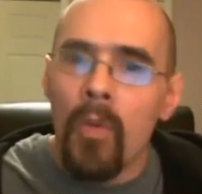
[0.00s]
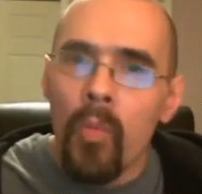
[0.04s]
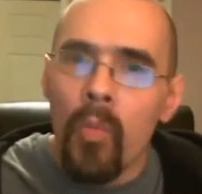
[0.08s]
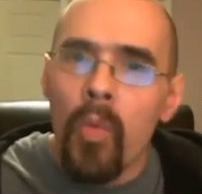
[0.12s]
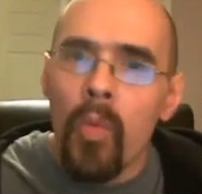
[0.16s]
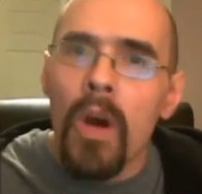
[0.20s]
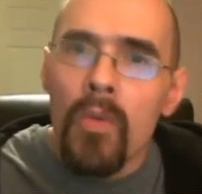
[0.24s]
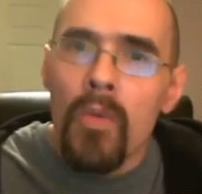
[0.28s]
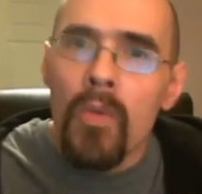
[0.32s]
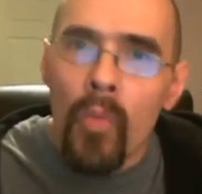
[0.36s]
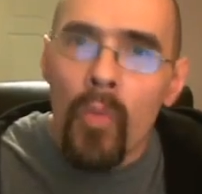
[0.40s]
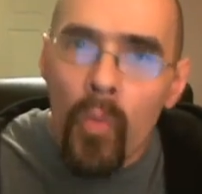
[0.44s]

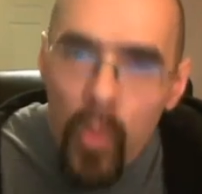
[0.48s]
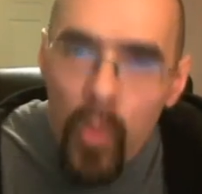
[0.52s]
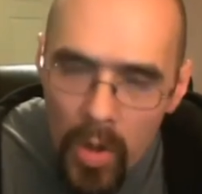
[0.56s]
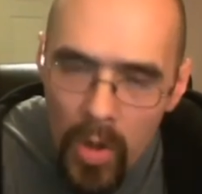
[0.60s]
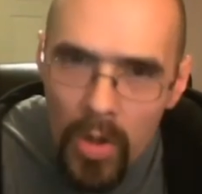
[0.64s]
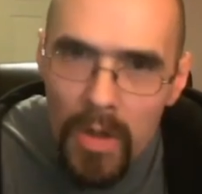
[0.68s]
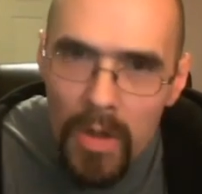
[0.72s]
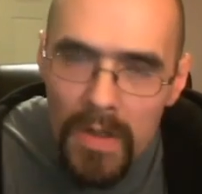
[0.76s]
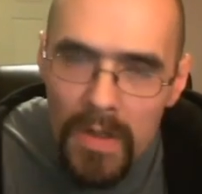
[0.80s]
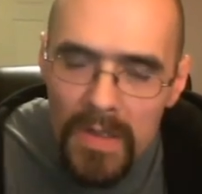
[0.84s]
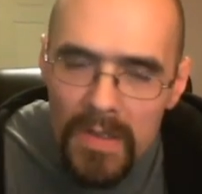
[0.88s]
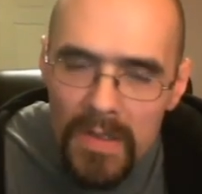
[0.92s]
What
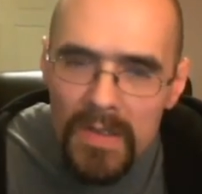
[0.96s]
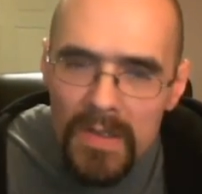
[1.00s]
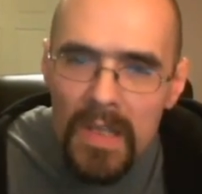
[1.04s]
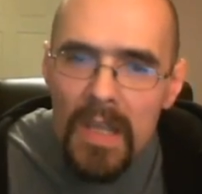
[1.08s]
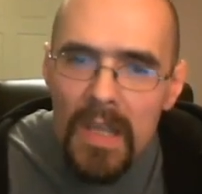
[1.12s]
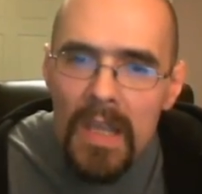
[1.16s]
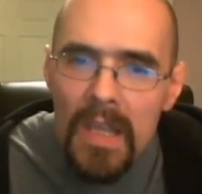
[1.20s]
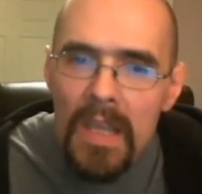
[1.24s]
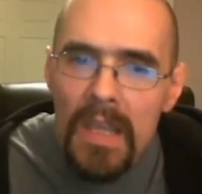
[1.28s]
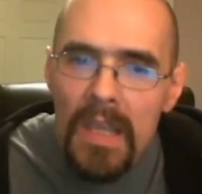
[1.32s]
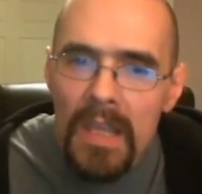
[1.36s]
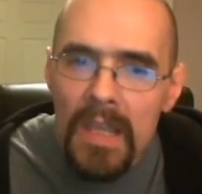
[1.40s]

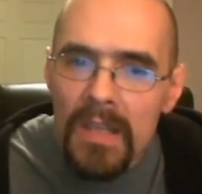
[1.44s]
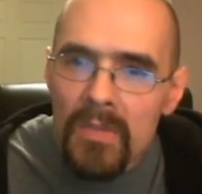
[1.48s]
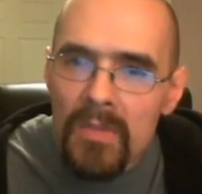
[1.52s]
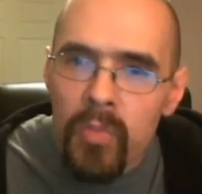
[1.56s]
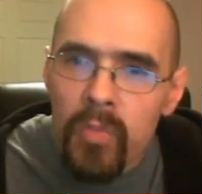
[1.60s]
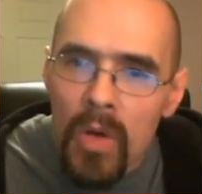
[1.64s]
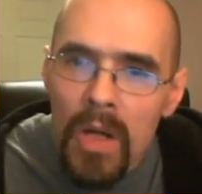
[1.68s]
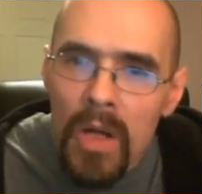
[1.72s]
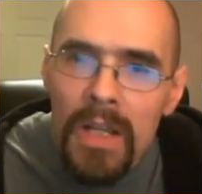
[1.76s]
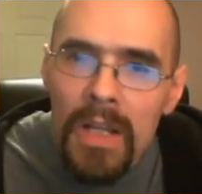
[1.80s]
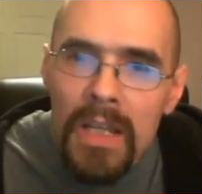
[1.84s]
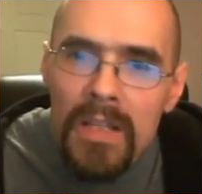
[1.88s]
works
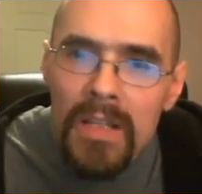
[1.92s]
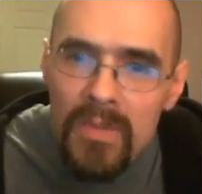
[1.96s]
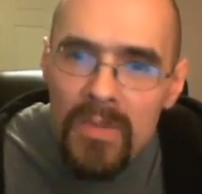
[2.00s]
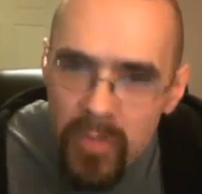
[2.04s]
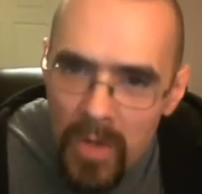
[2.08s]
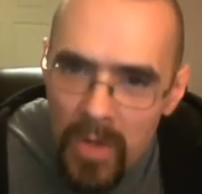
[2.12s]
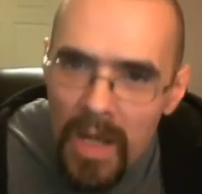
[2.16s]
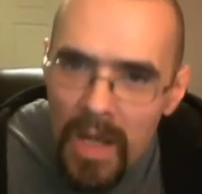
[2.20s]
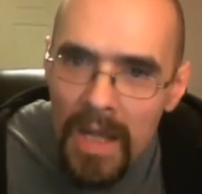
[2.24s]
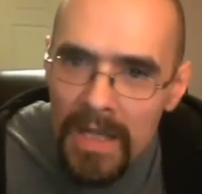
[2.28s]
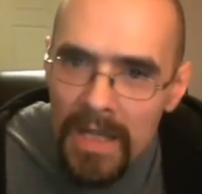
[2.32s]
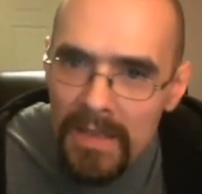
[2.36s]
is what
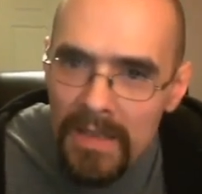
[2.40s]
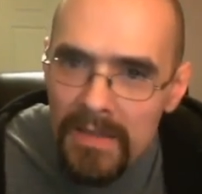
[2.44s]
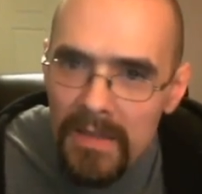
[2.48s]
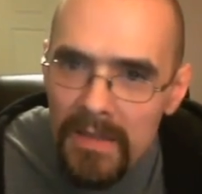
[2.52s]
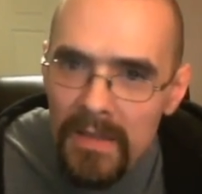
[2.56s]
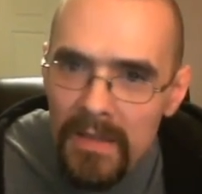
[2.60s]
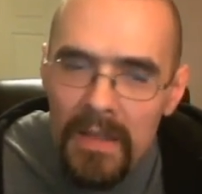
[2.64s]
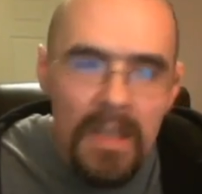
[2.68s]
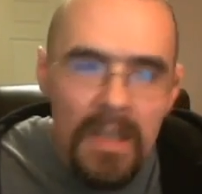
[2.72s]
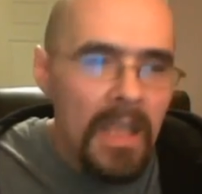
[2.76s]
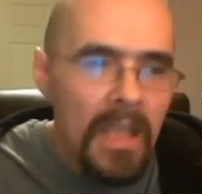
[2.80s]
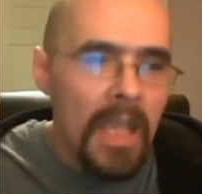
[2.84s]
is
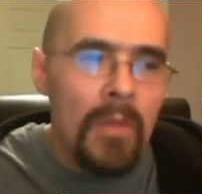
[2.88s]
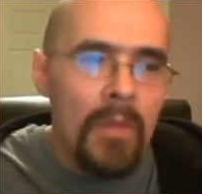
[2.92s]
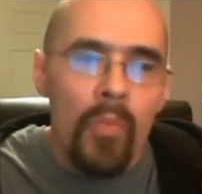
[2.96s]
right.